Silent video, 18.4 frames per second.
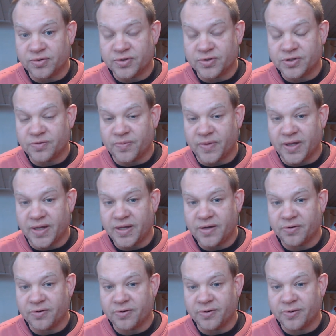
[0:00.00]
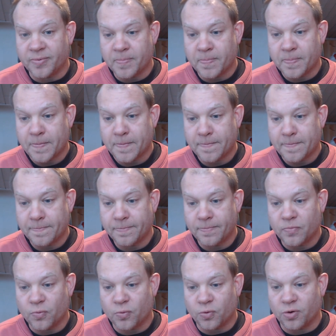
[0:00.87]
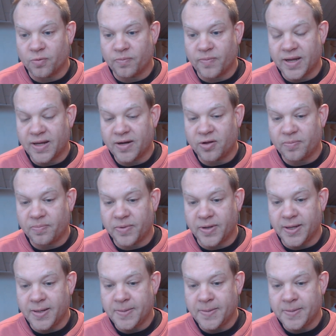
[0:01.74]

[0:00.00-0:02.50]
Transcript: may or or may not be.